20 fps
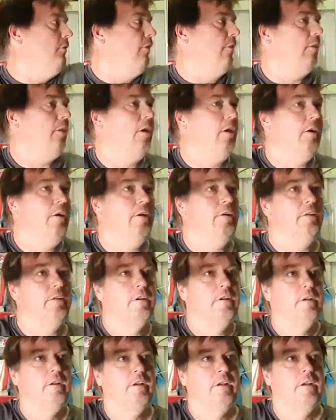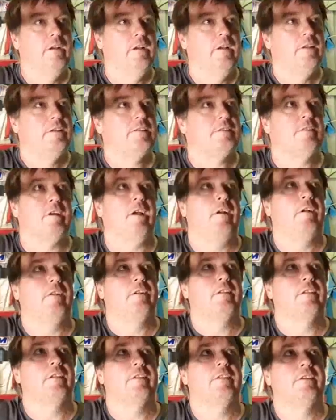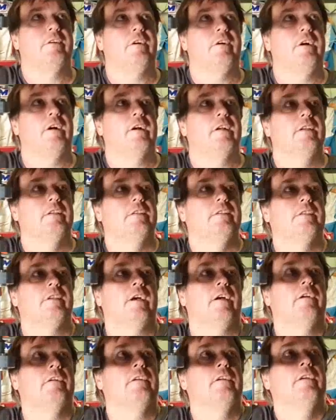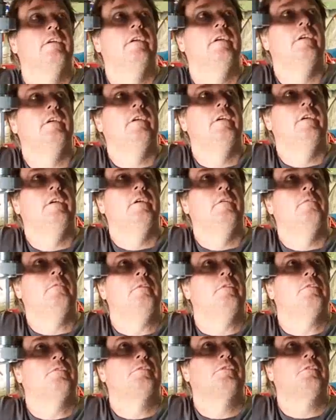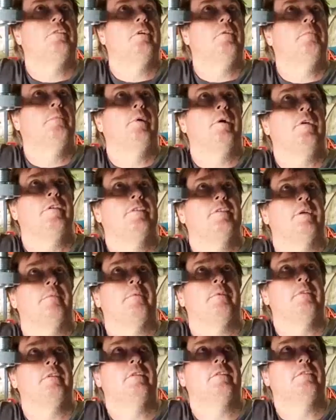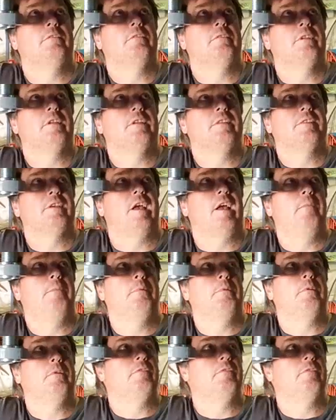the load straight onto the tyre. So we'll try and post up a little example